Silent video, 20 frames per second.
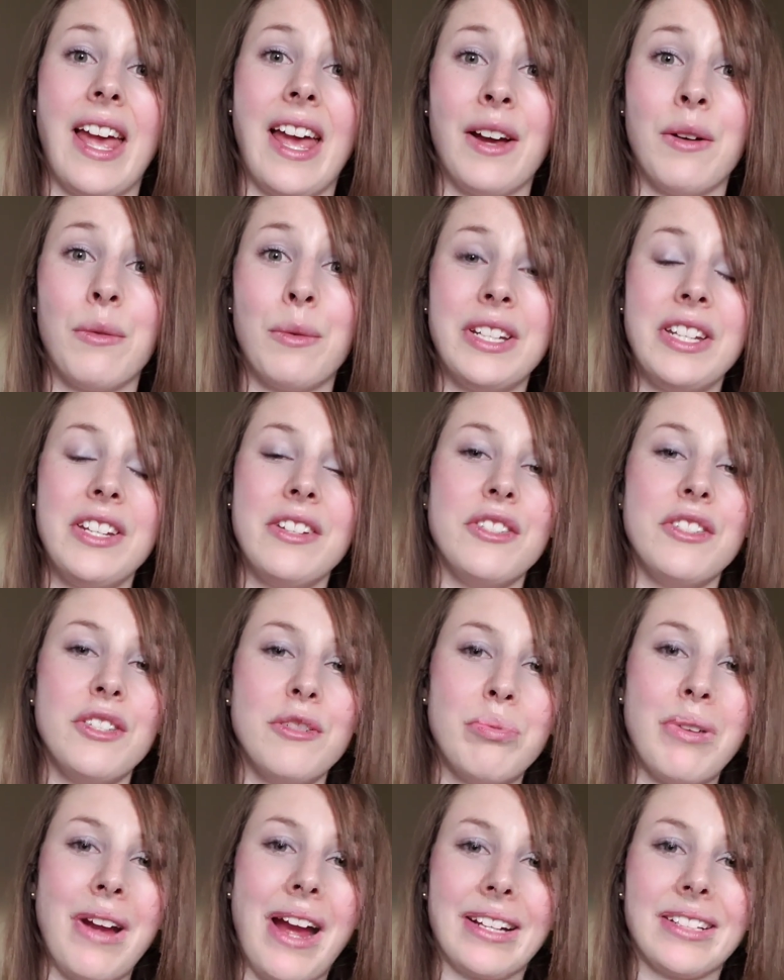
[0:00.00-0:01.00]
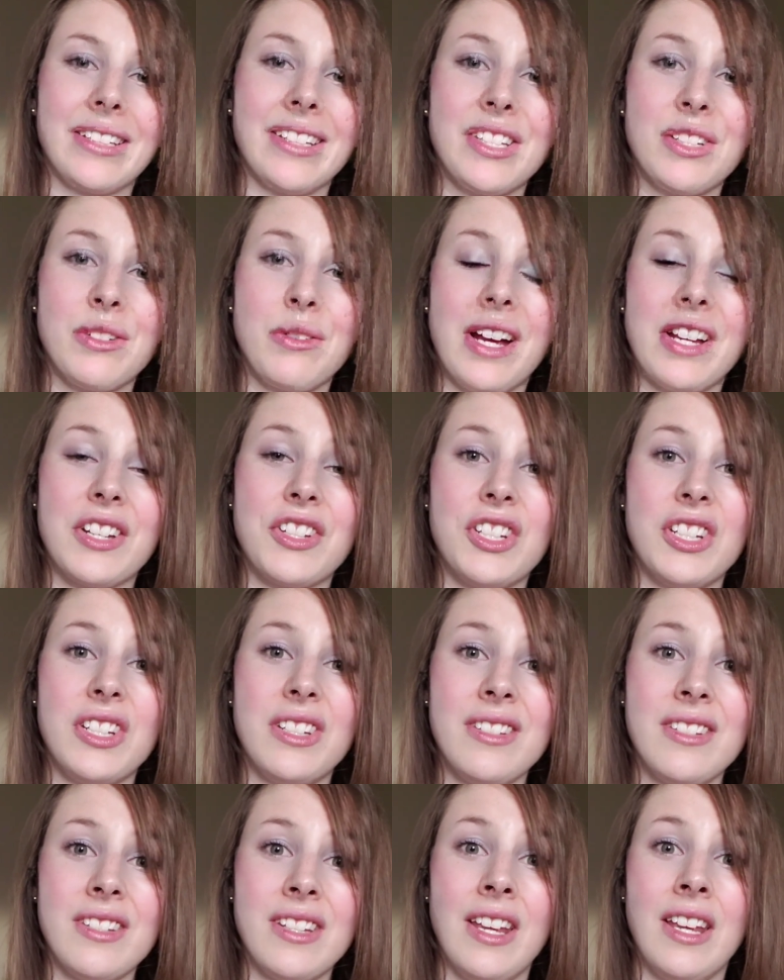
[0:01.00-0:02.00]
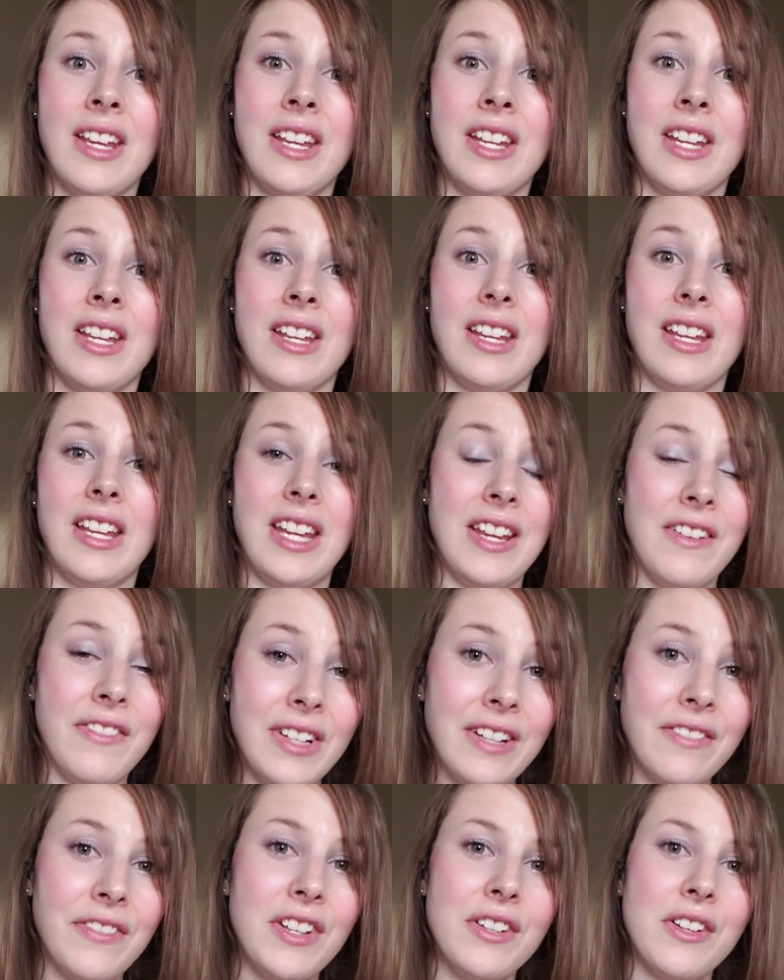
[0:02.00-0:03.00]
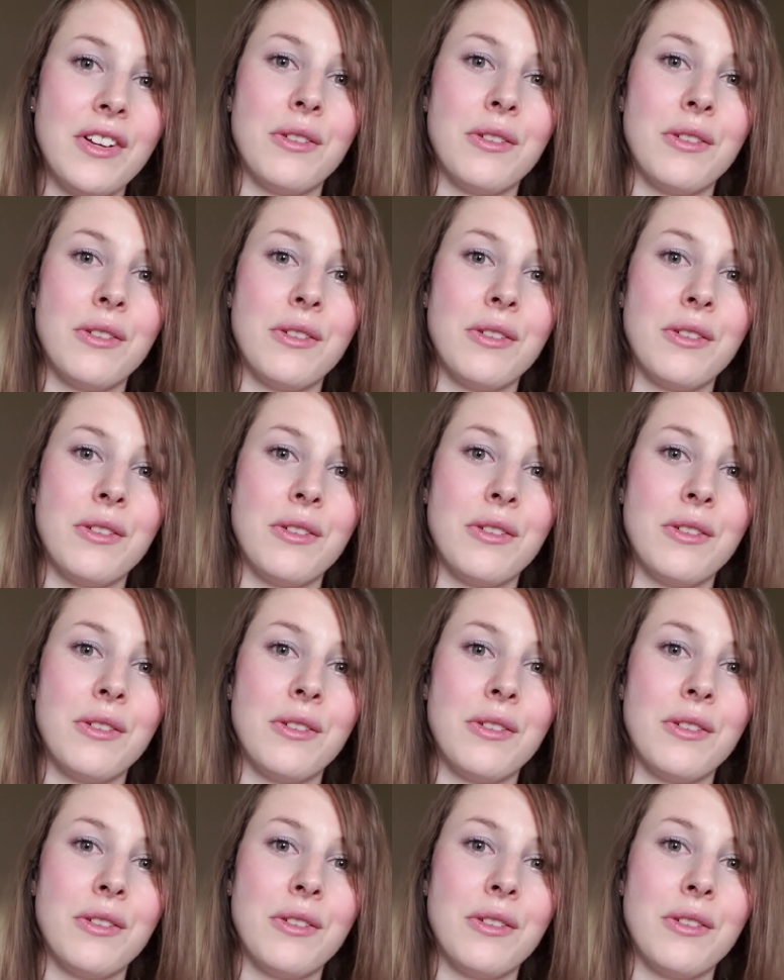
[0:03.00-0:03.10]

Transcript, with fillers: And when you do practice questions, even if you